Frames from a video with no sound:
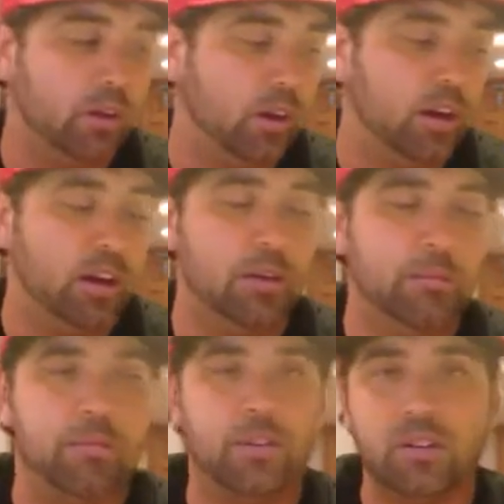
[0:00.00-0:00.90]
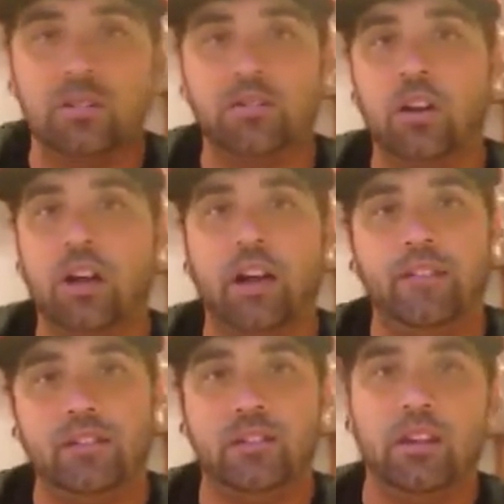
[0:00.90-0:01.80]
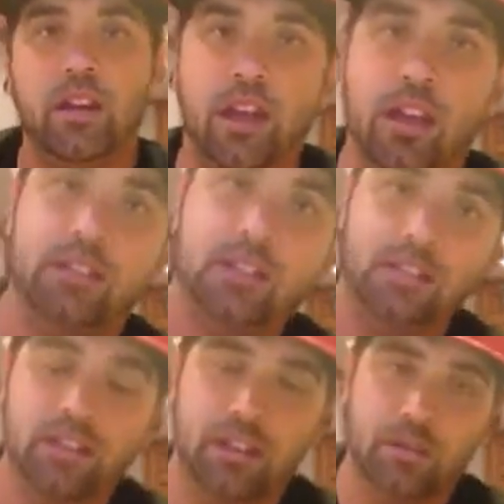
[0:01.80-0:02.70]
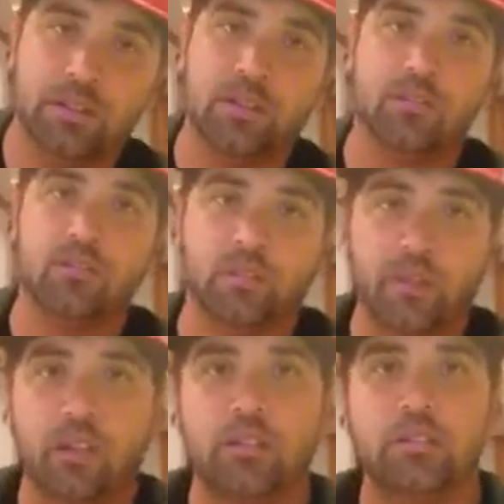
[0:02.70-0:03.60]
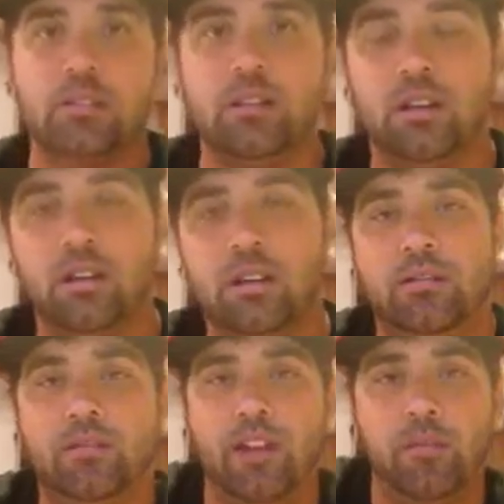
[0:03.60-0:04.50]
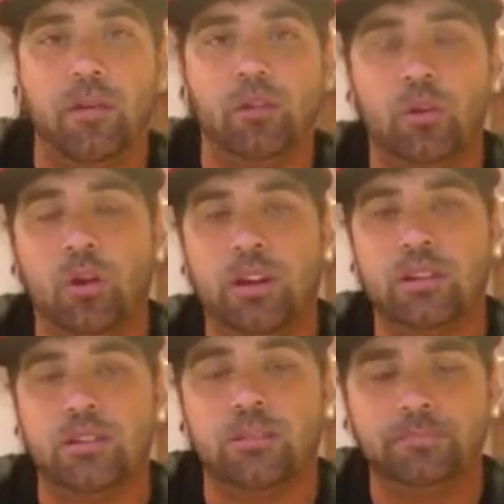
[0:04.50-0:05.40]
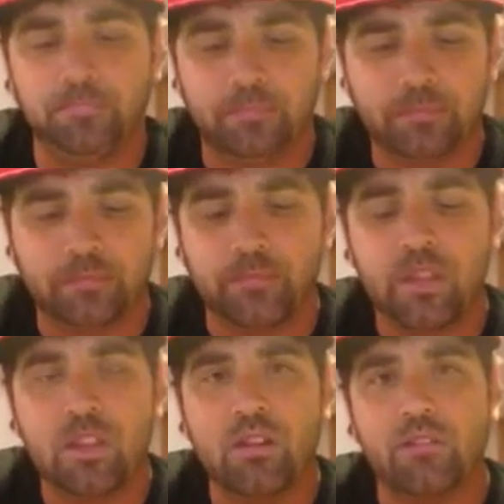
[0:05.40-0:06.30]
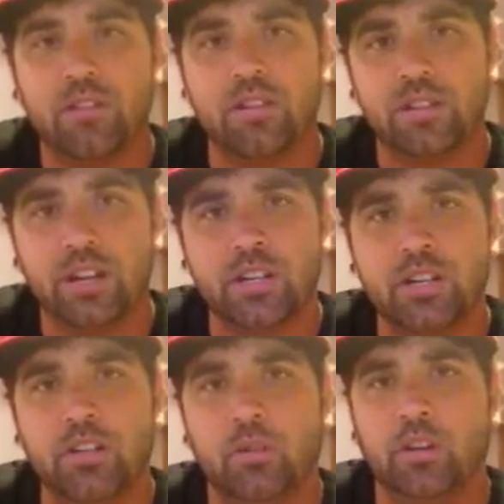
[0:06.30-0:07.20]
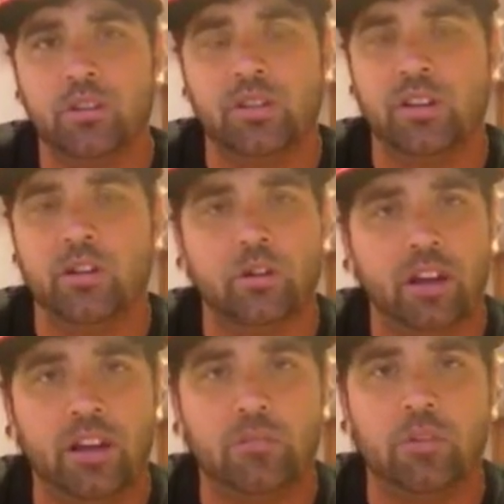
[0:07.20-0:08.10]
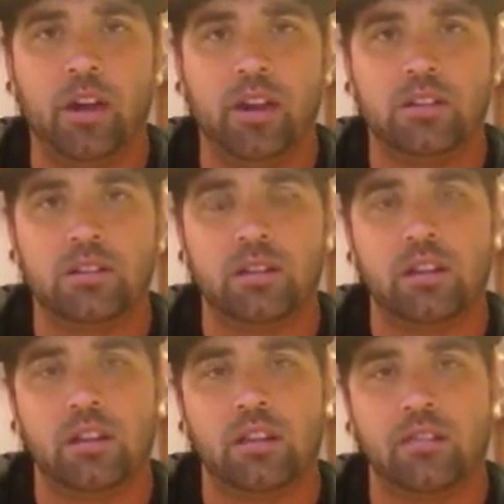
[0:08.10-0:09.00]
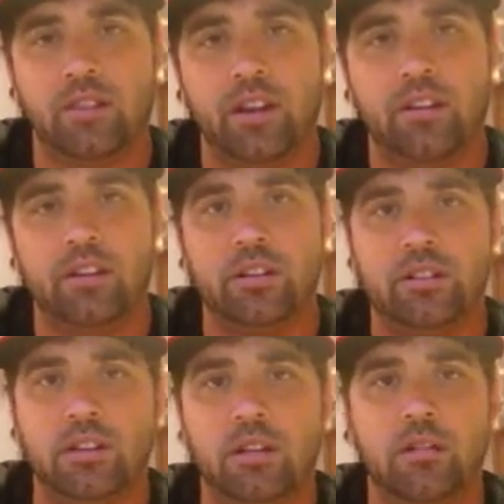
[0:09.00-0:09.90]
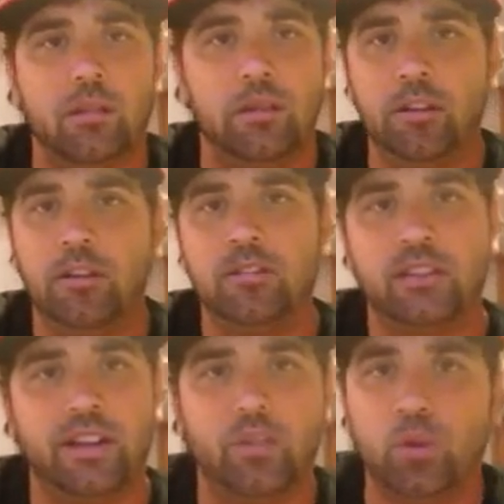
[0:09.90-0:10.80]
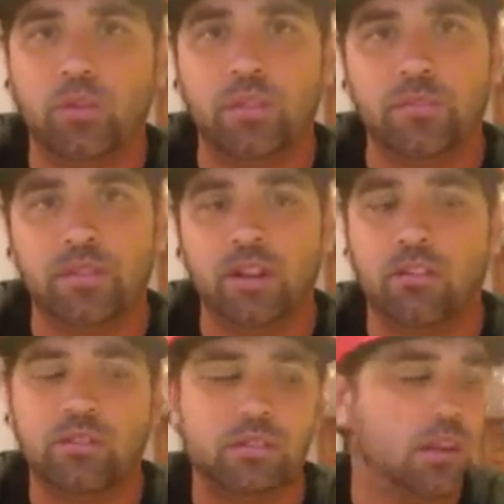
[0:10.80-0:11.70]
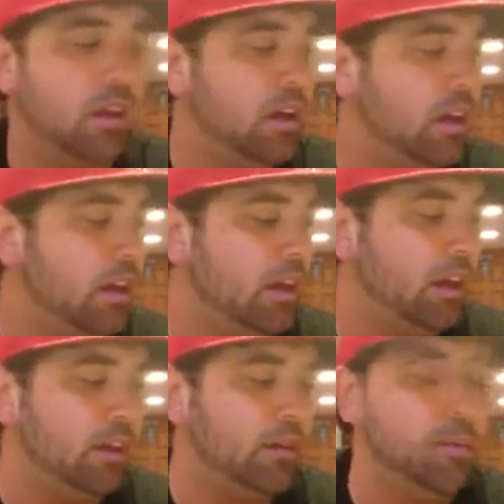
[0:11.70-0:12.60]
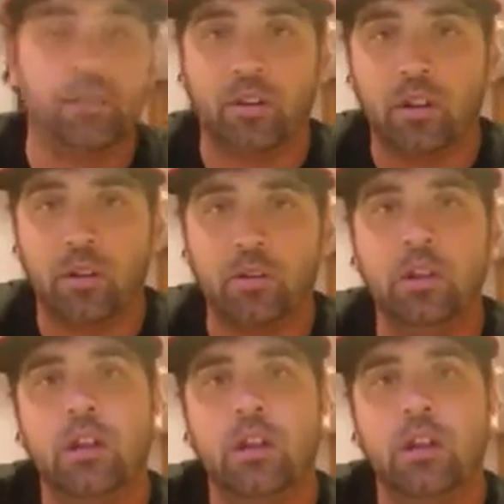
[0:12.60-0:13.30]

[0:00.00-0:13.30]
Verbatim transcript: Um, first of all, obviously, a TTM is a through the mail uh, fan mail request for a signature, whether you send your own item or ask the fighter to send maybe a signed photo of themselves, uh, of their own.